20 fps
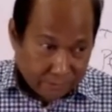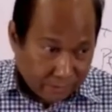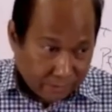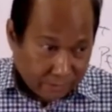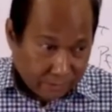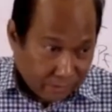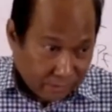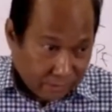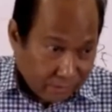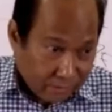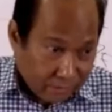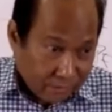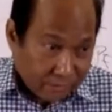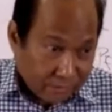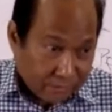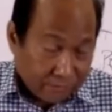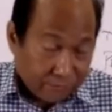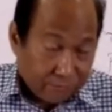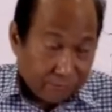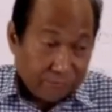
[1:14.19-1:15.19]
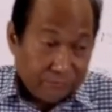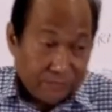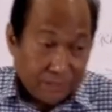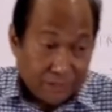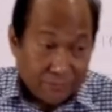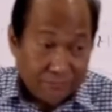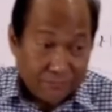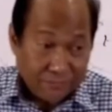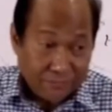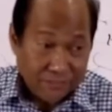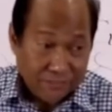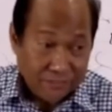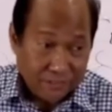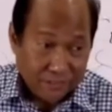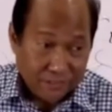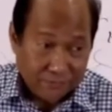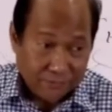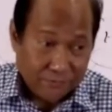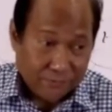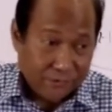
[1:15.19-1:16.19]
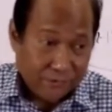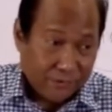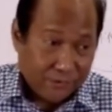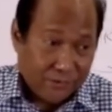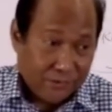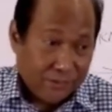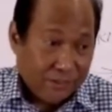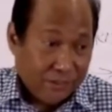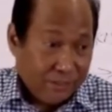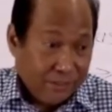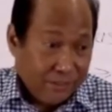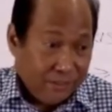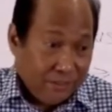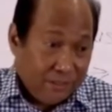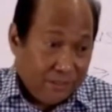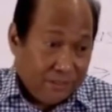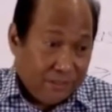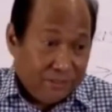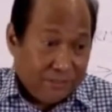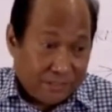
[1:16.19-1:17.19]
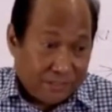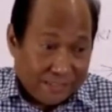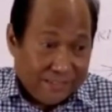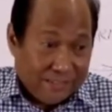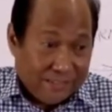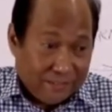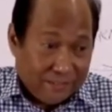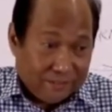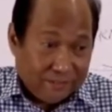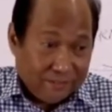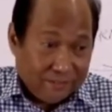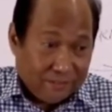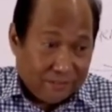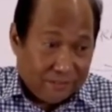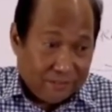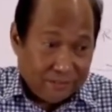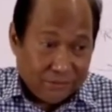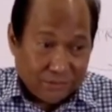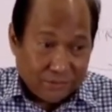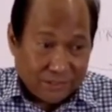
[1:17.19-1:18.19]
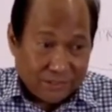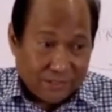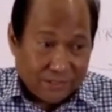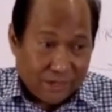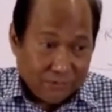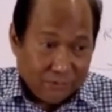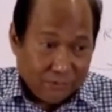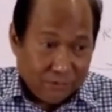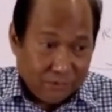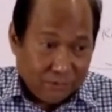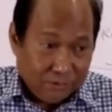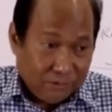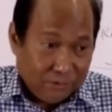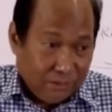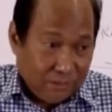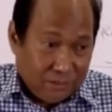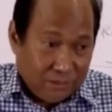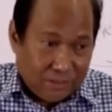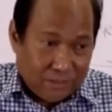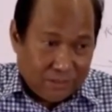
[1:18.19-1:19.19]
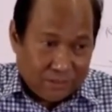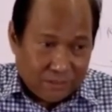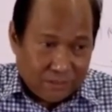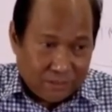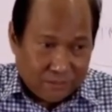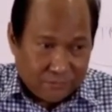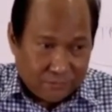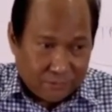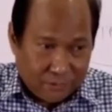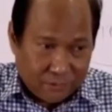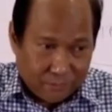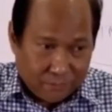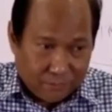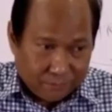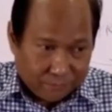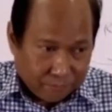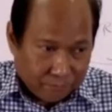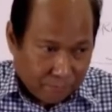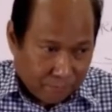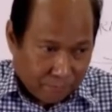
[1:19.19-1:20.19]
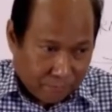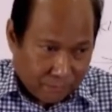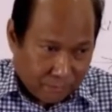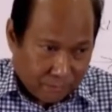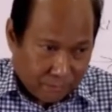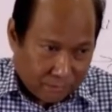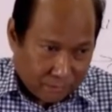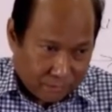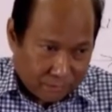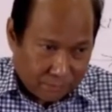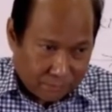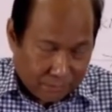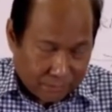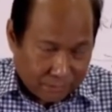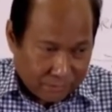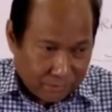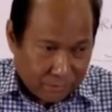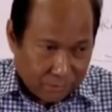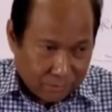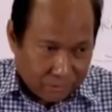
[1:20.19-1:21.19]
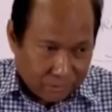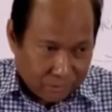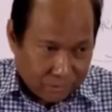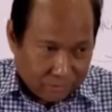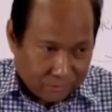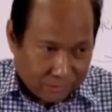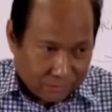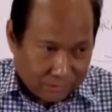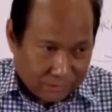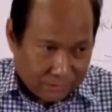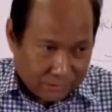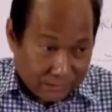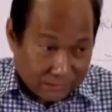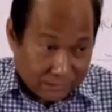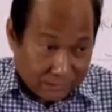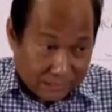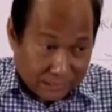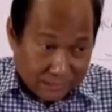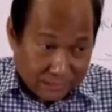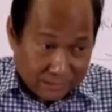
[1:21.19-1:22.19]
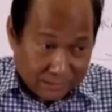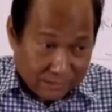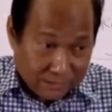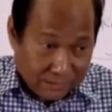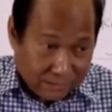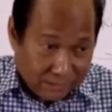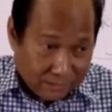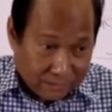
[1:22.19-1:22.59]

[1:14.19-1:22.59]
Then there's a reference here for your reading that you can download from Michael Horton. That's the assigned reading.